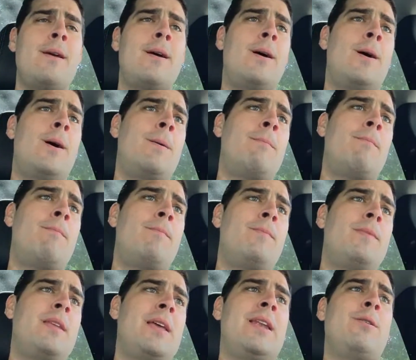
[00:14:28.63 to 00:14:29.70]

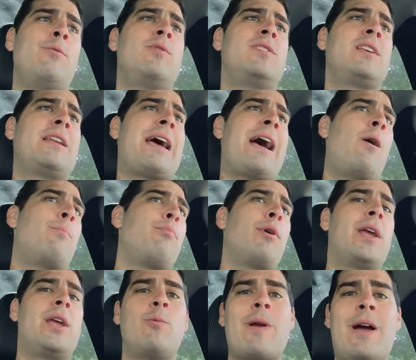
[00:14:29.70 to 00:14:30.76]
And it was an
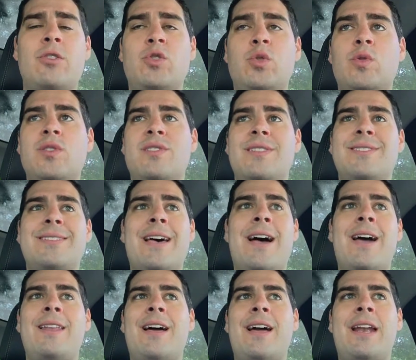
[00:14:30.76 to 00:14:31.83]
outbreaking route towards the
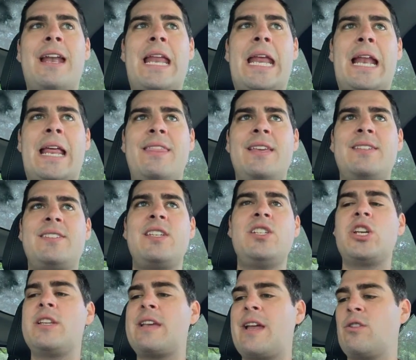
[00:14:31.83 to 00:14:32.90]
sideline. And I think
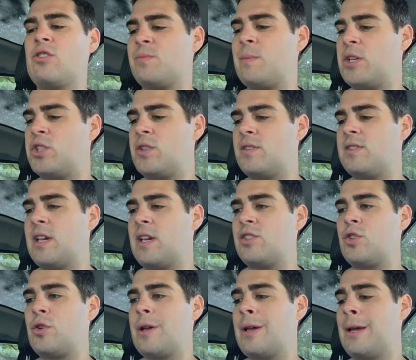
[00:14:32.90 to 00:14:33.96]
CJ Daniels mentioned this
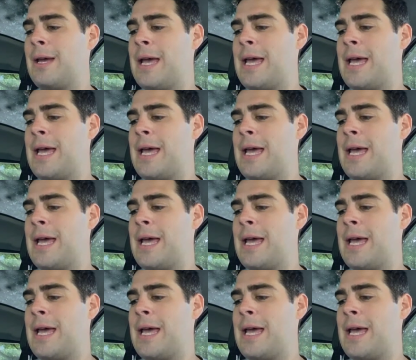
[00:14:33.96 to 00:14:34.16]
yesterday.